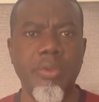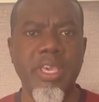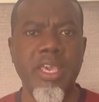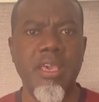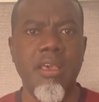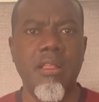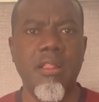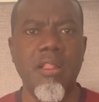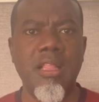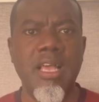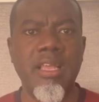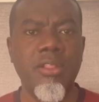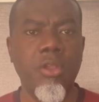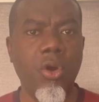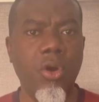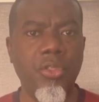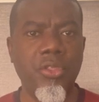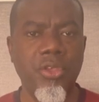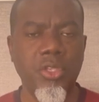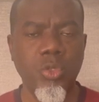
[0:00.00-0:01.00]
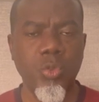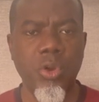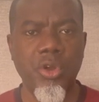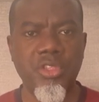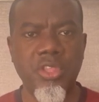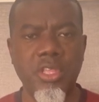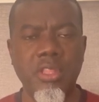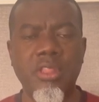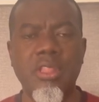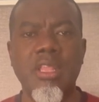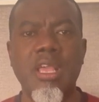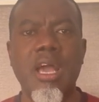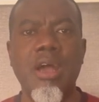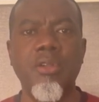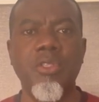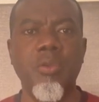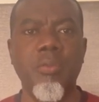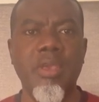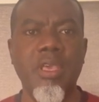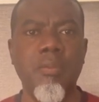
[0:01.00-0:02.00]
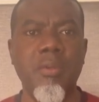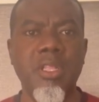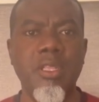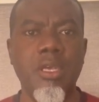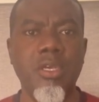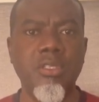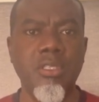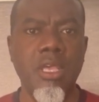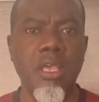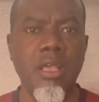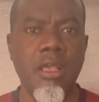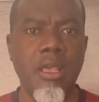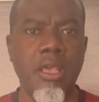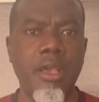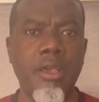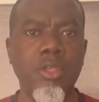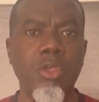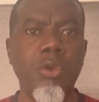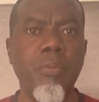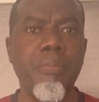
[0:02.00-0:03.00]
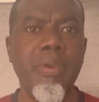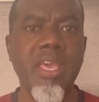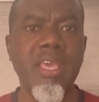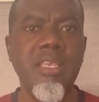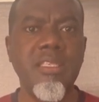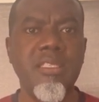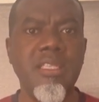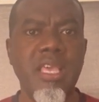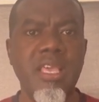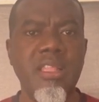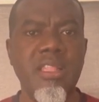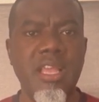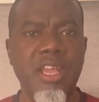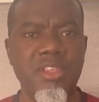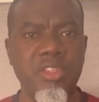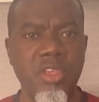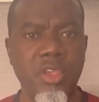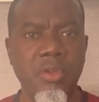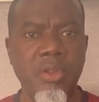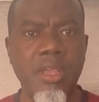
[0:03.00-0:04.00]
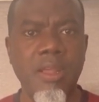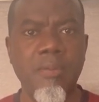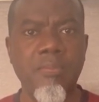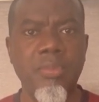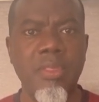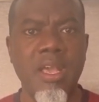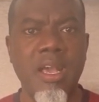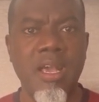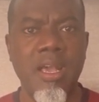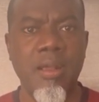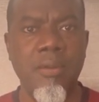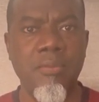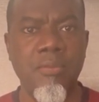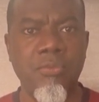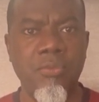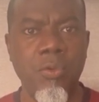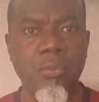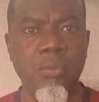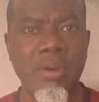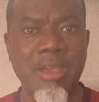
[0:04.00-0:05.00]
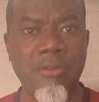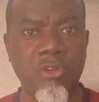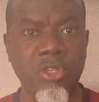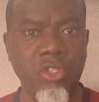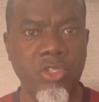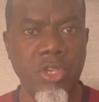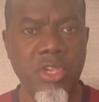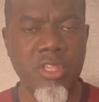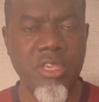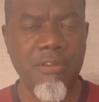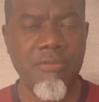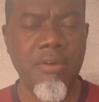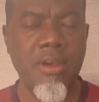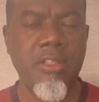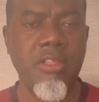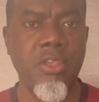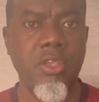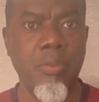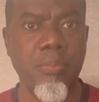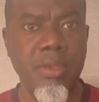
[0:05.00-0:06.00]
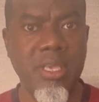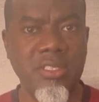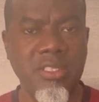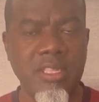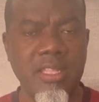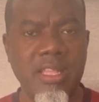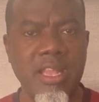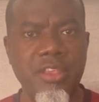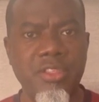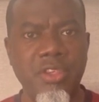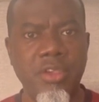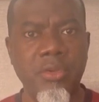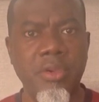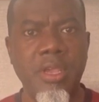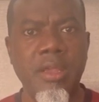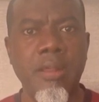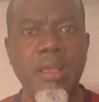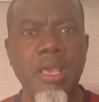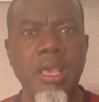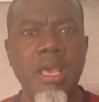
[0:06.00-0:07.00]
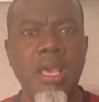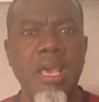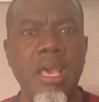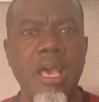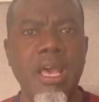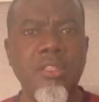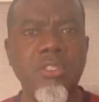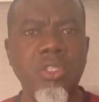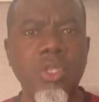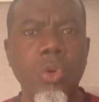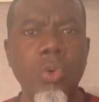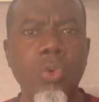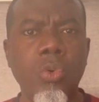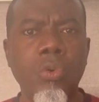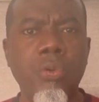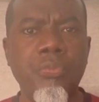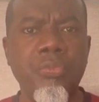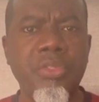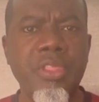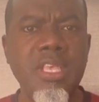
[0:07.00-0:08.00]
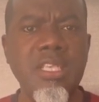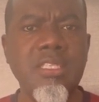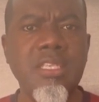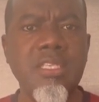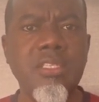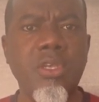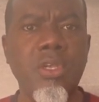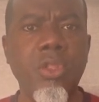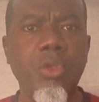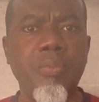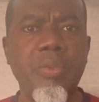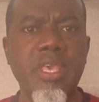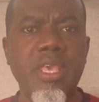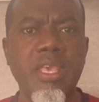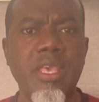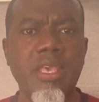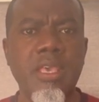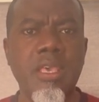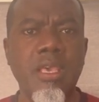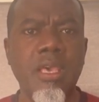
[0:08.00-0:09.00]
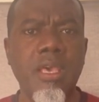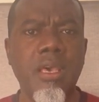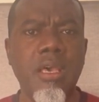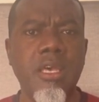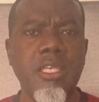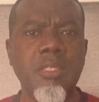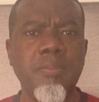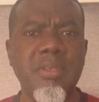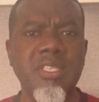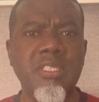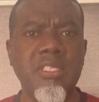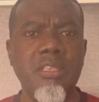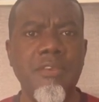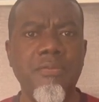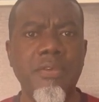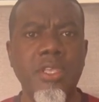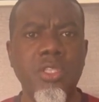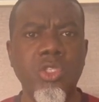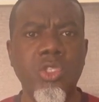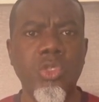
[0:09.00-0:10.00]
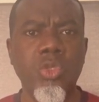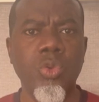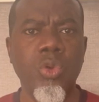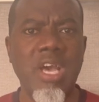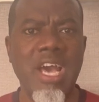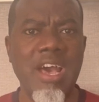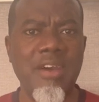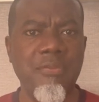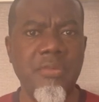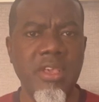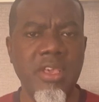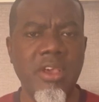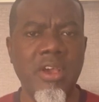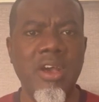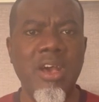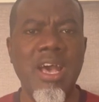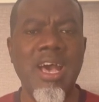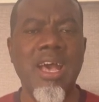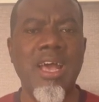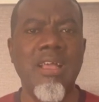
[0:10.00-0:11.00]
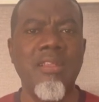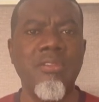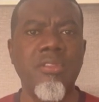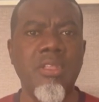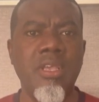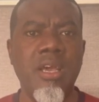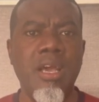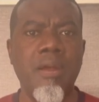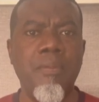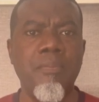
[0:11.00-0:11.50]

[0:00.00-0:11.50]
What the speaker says: Mikhail, and others watching how to make money because you're based in Nigeria. From my research, I found out you're based in Nigeria. And so this is going to be specific to Africa and